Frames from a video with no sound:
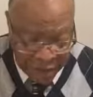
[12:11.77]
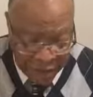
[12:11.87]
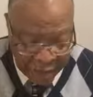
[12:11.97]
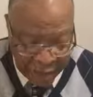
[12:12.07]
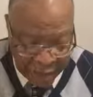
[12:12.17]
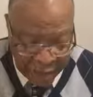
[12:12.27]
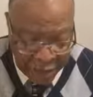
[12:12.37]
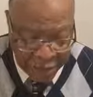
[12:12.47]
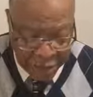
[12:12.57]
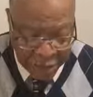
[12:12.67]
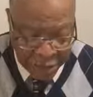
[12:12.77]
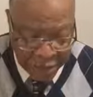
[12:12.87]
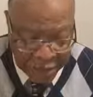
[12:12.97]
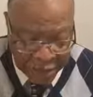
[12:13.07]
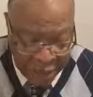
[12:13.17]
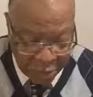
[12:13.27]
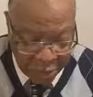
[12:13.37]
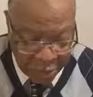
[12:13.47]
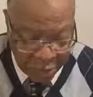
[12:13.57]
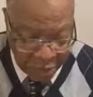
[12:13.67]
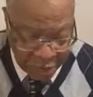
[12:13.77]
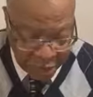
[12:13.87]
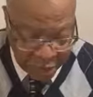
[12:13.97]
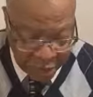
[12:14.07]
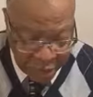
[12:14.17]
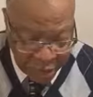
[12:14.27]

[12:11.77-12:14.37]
Amen. He also says, I will corrupt your